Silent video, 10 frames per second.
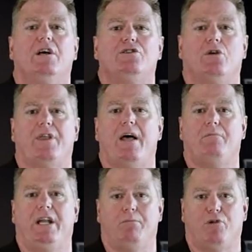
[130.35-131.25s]
so that
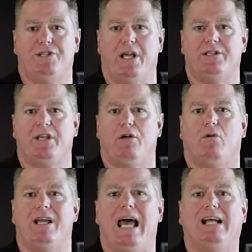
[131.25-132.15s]
it presents a
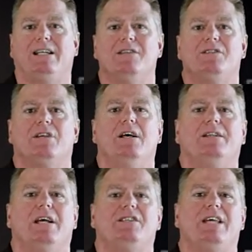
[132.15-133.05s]
reactance
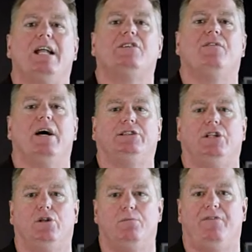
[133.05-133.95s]
that satisfies the
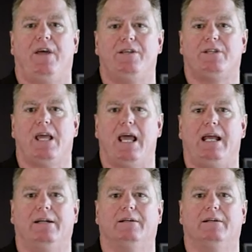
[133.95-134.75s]
loop phase gain.